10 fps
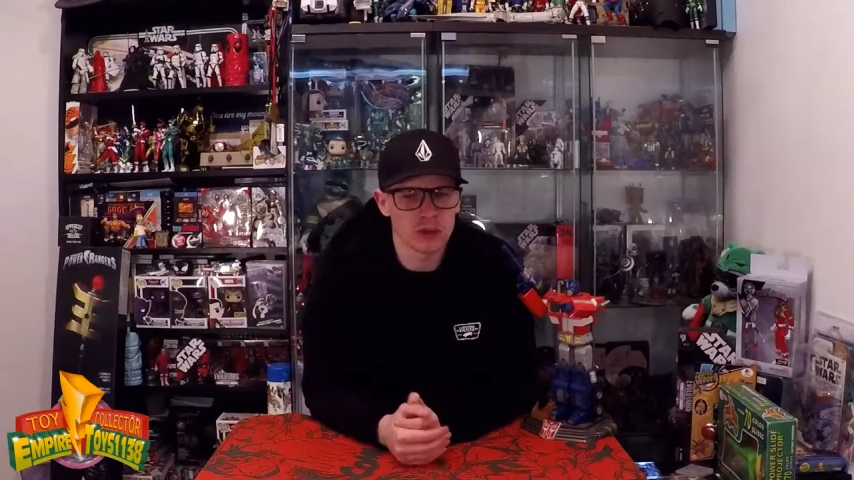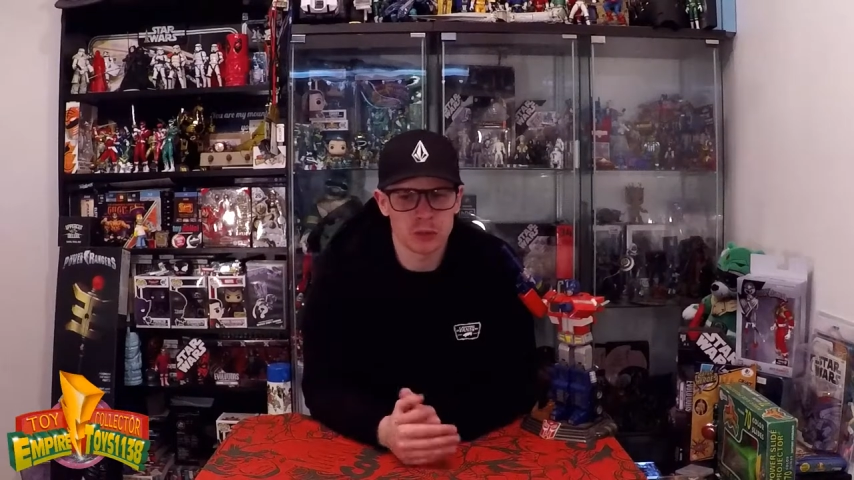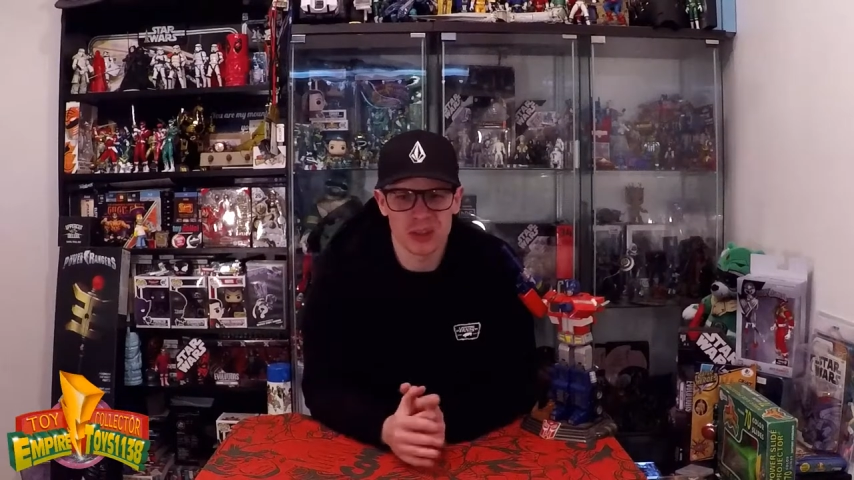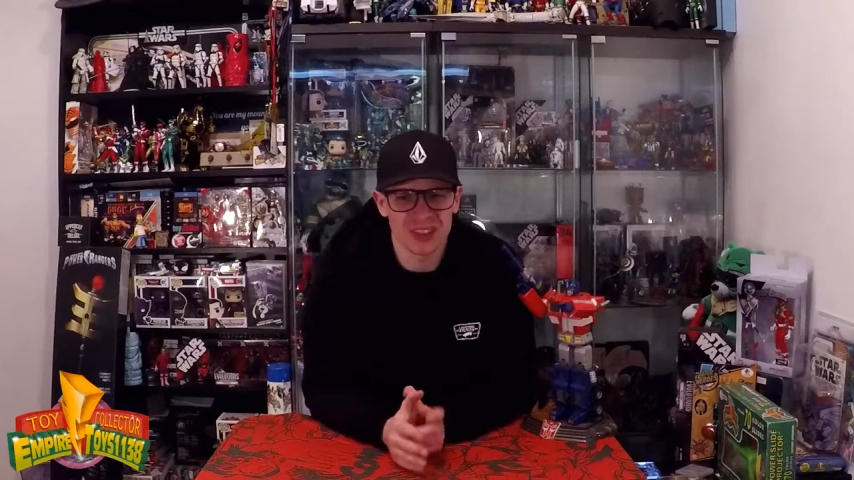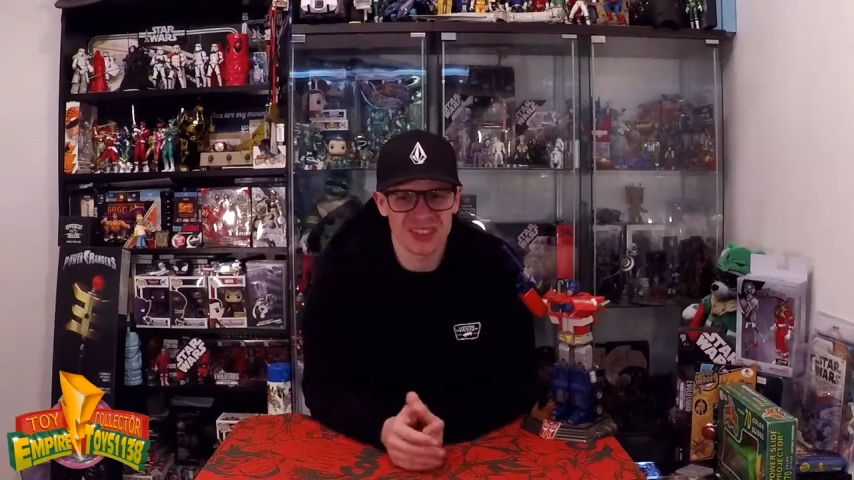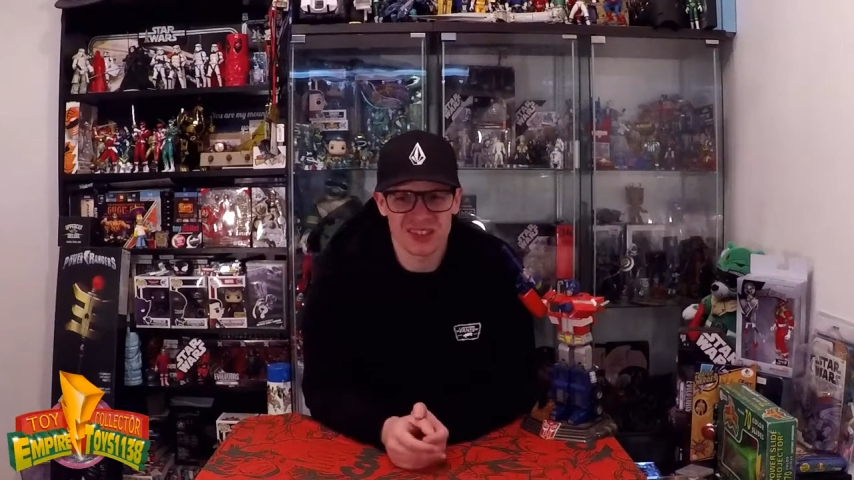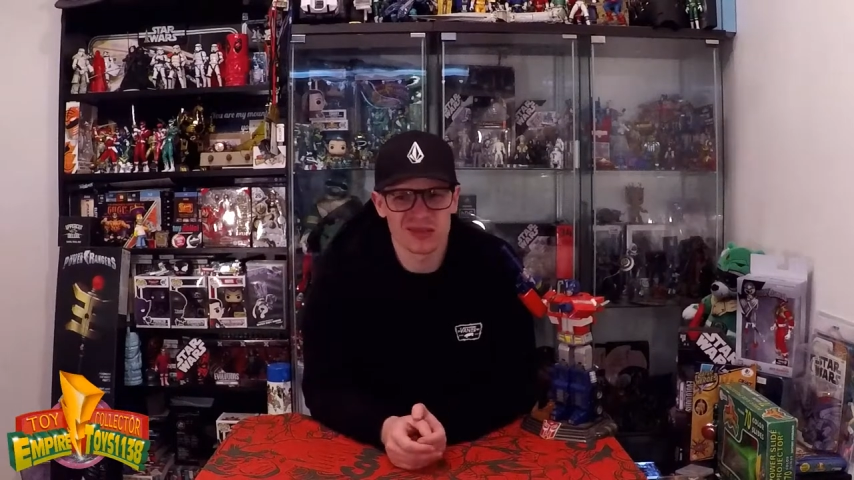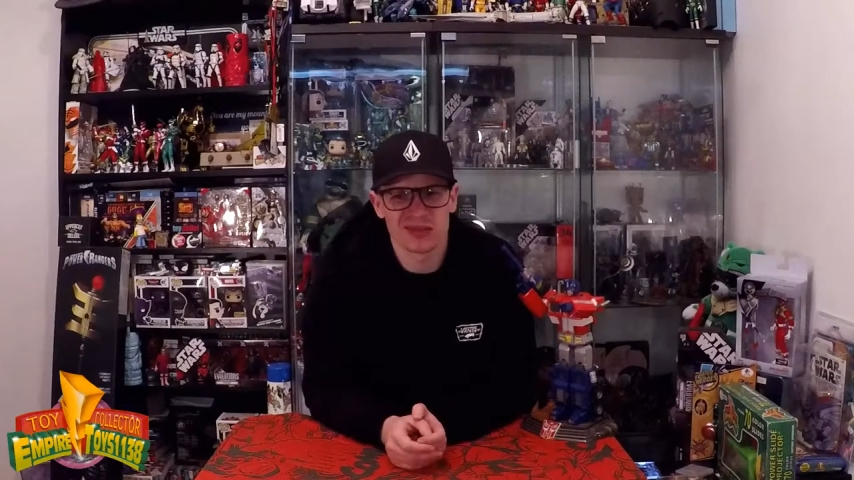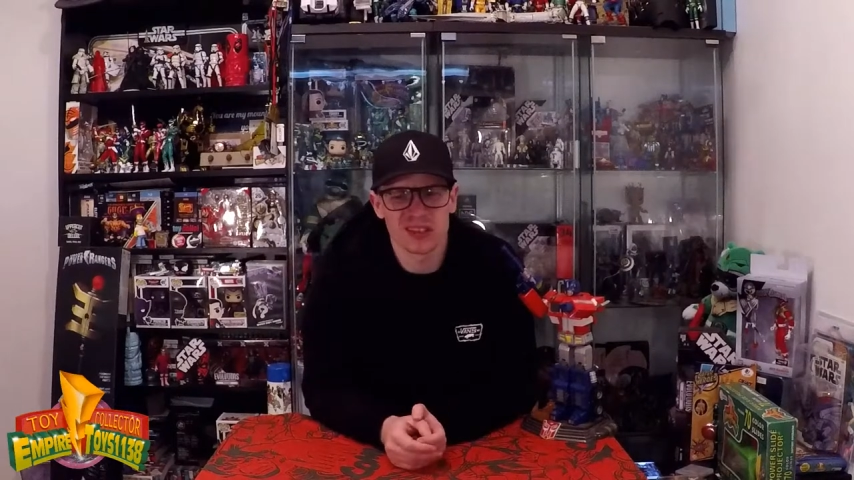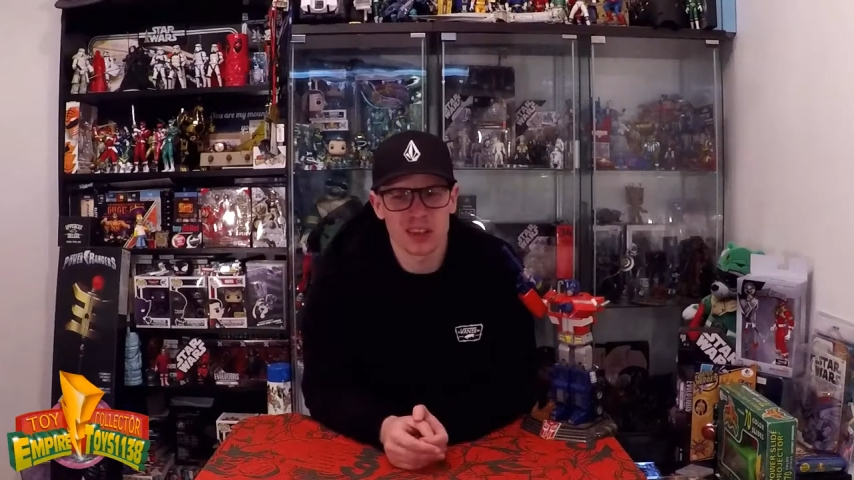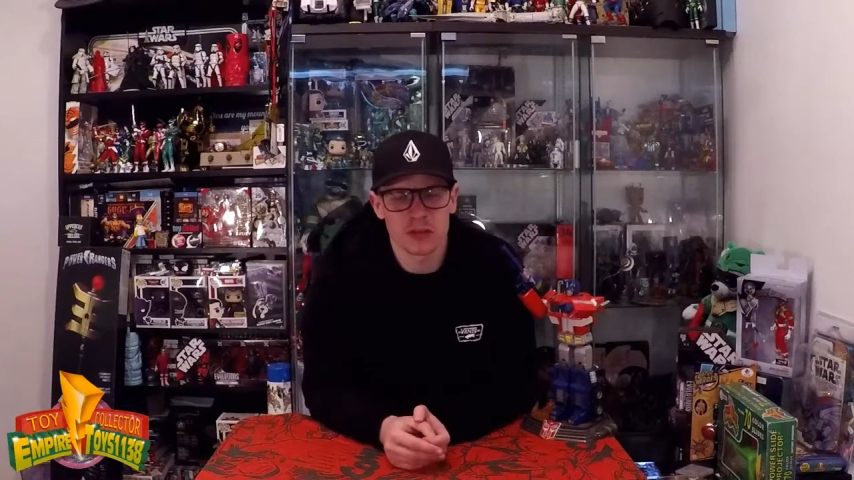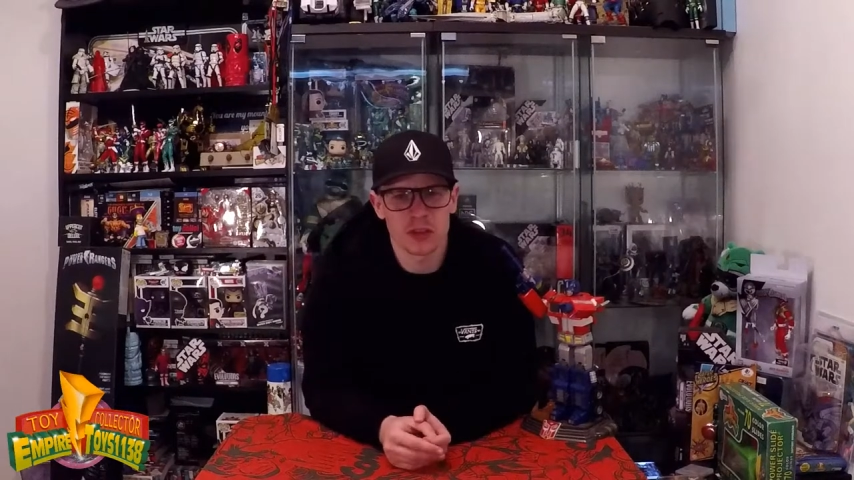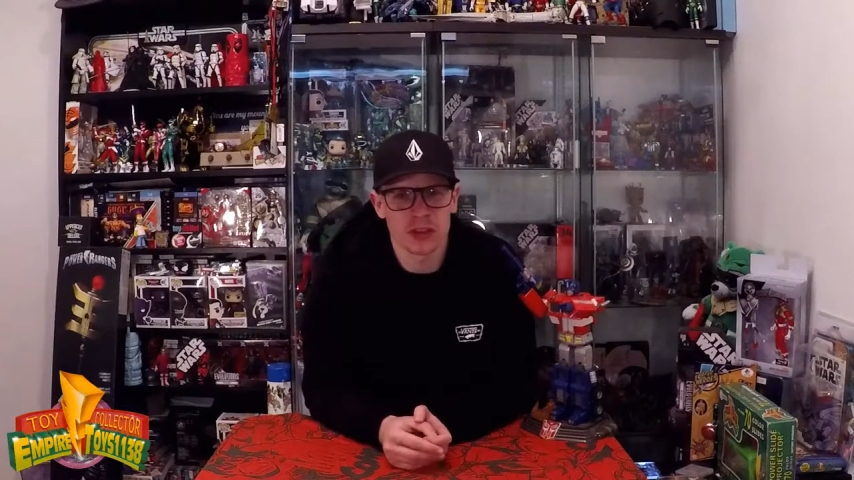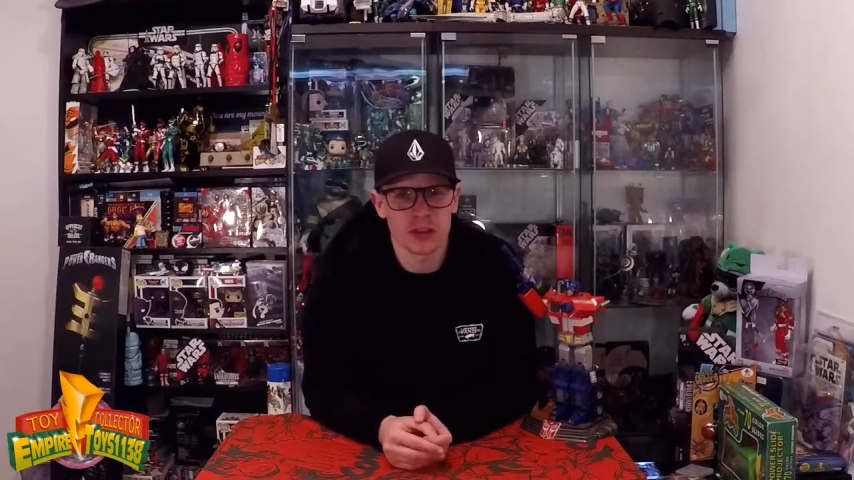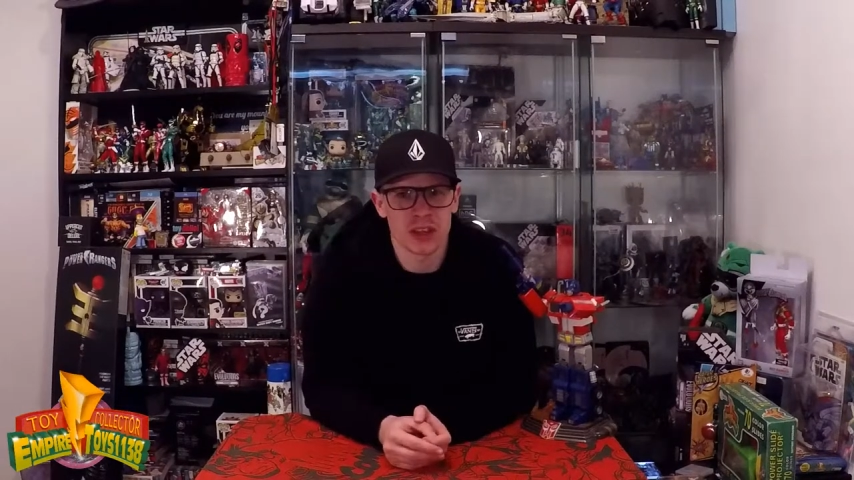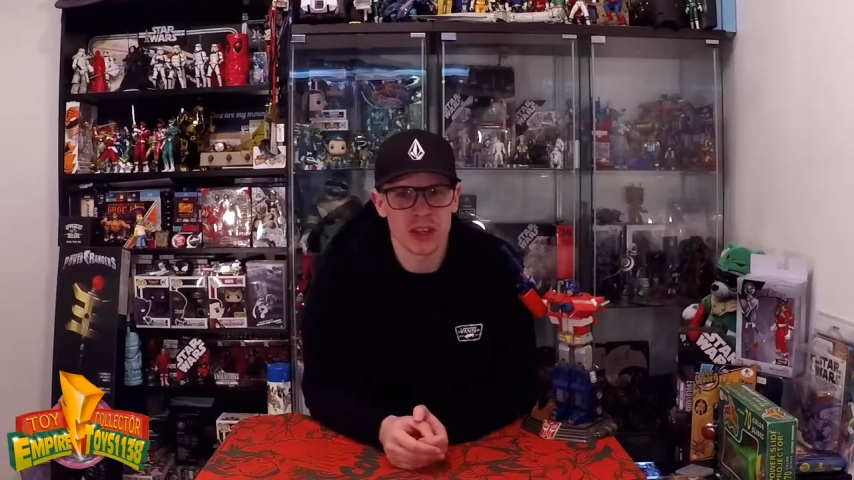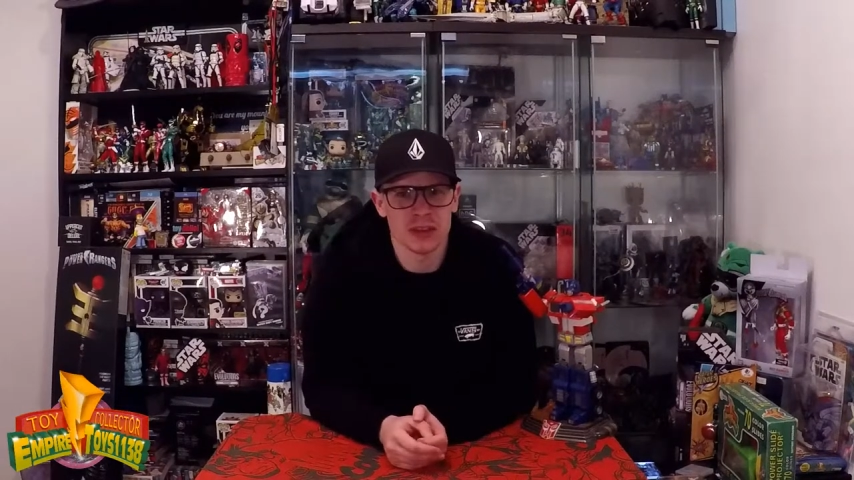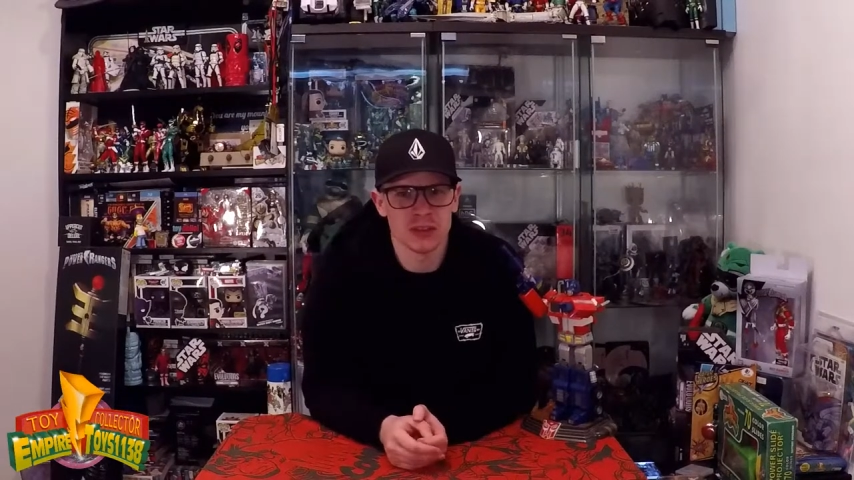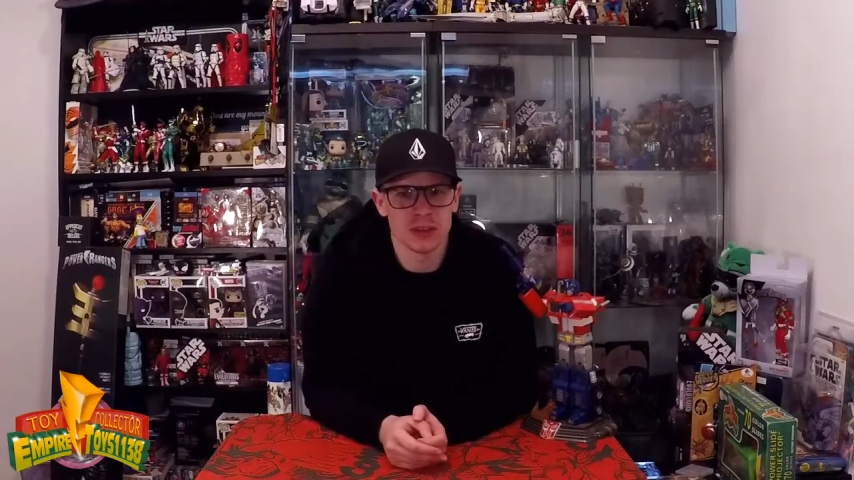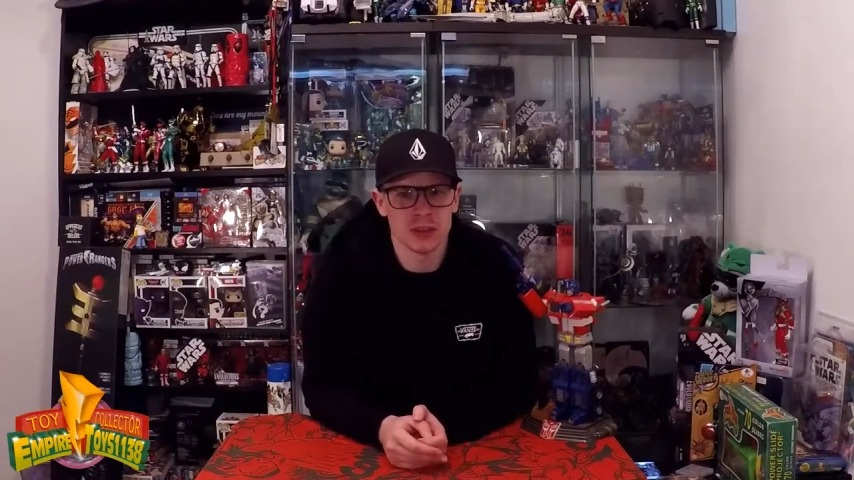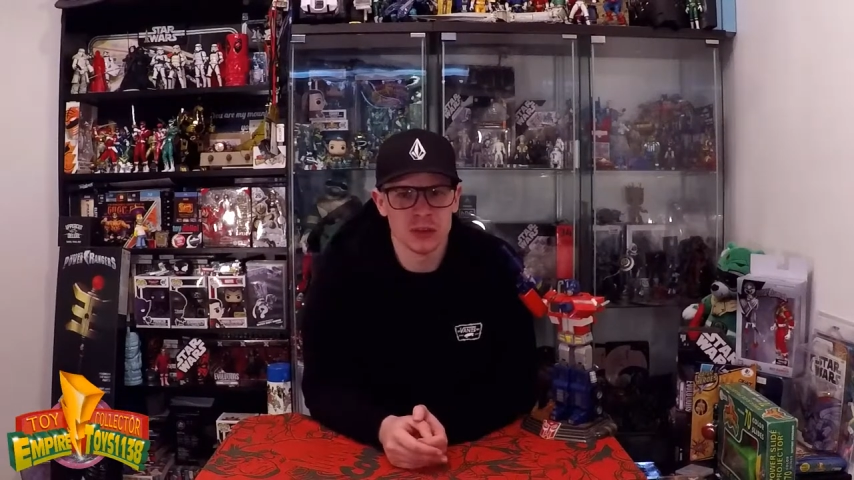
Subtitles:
But it's just stuff that I don't get into.